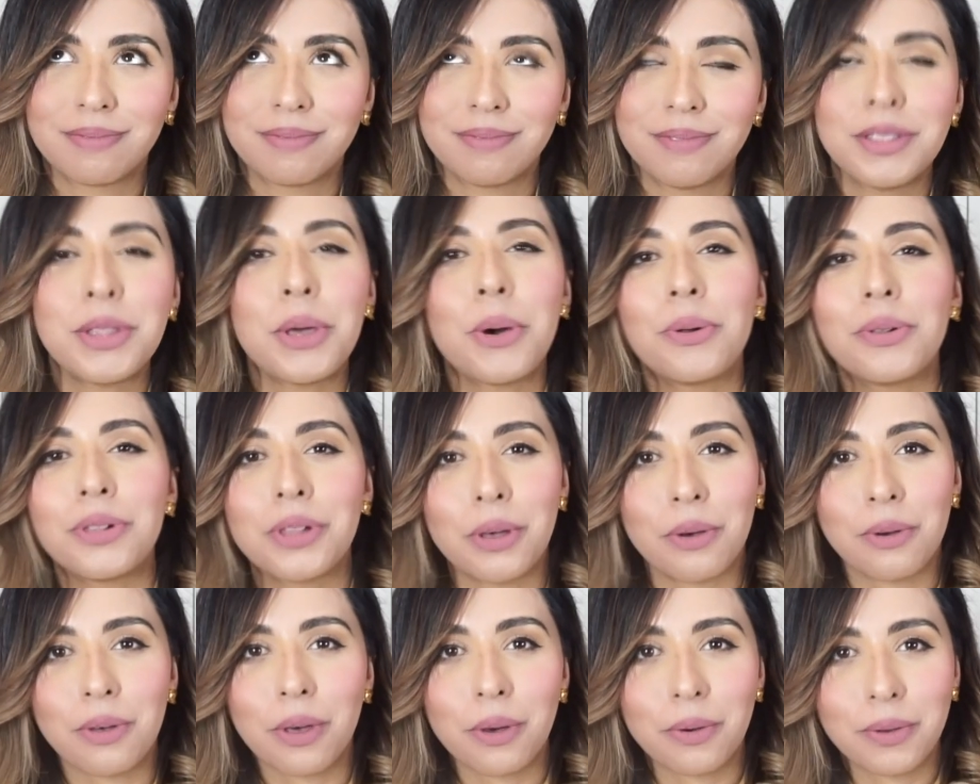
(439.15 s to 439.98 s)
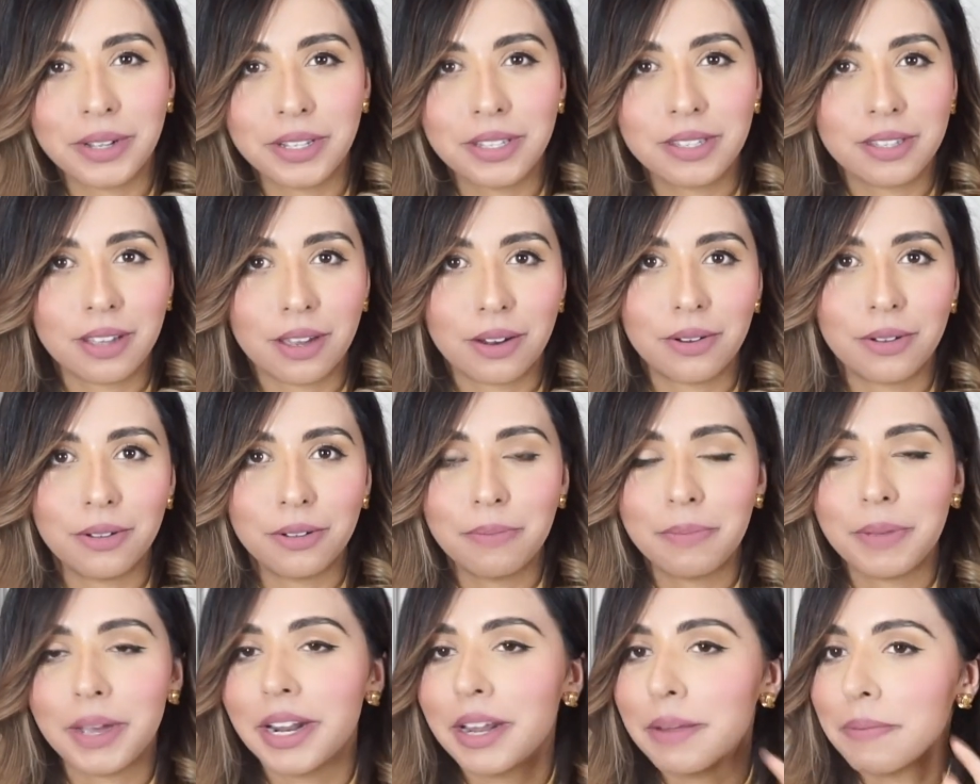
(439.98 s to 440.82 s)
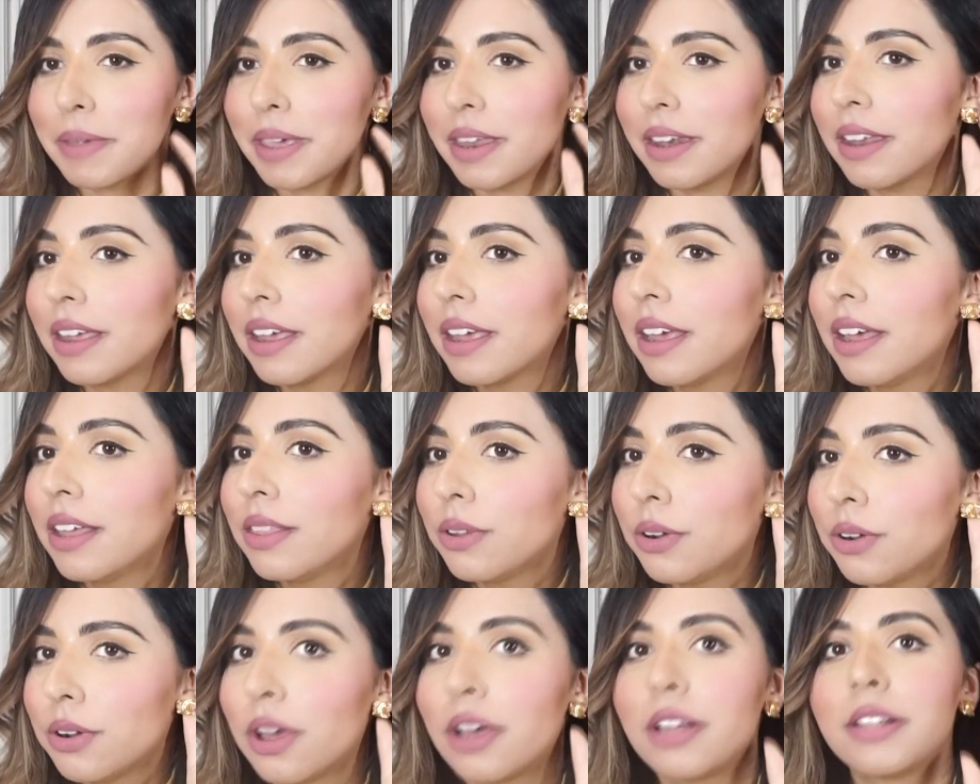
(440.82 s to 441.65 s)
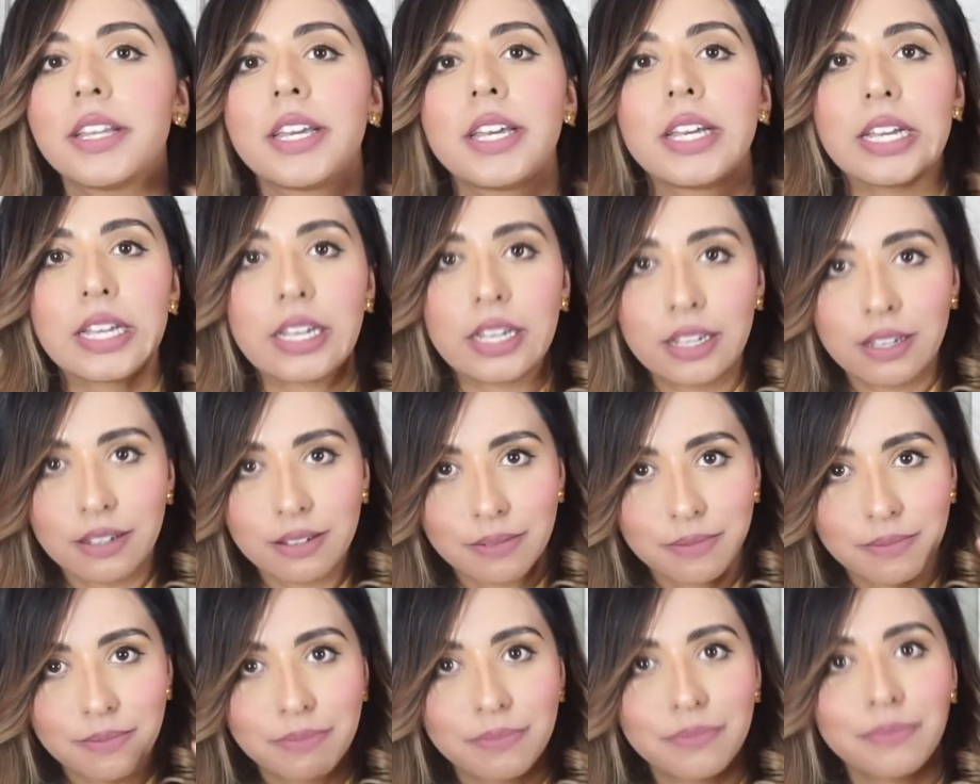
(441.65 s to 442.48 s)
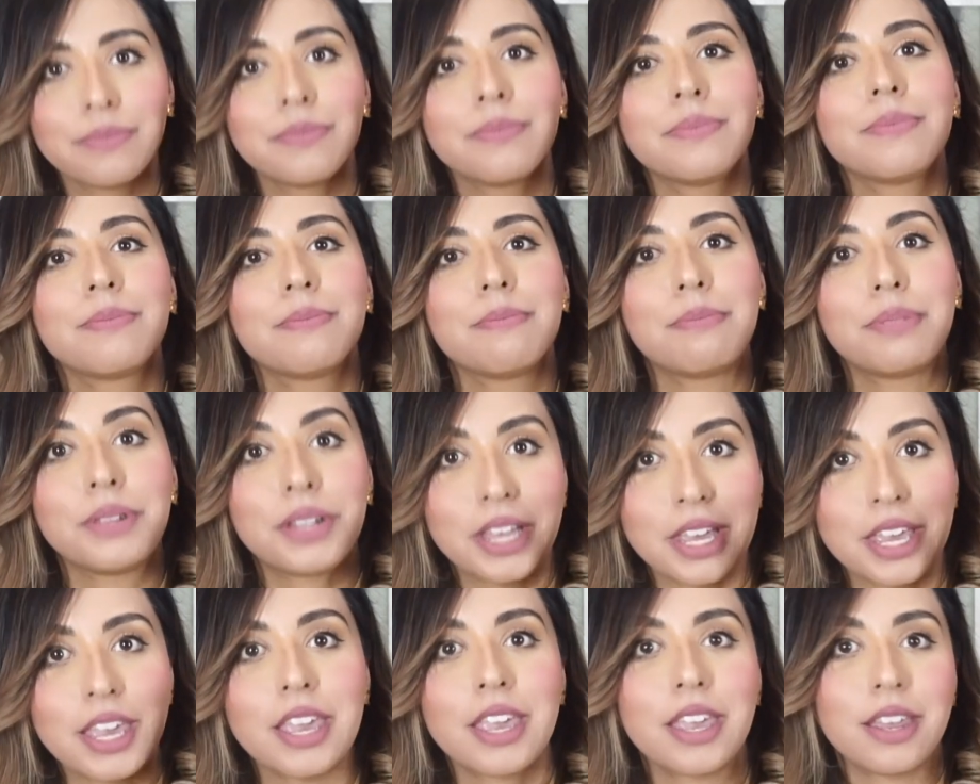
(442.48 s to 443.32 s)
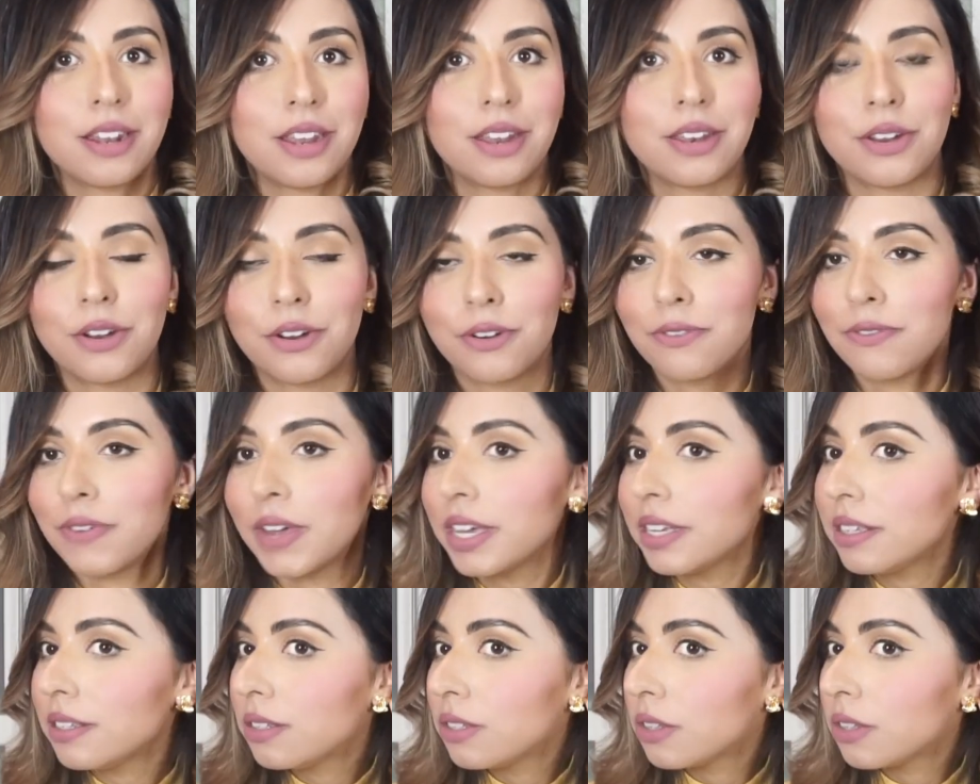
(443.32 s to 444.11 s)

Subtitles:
no logo is subtle, but I mean, they're not like blingy and in your face.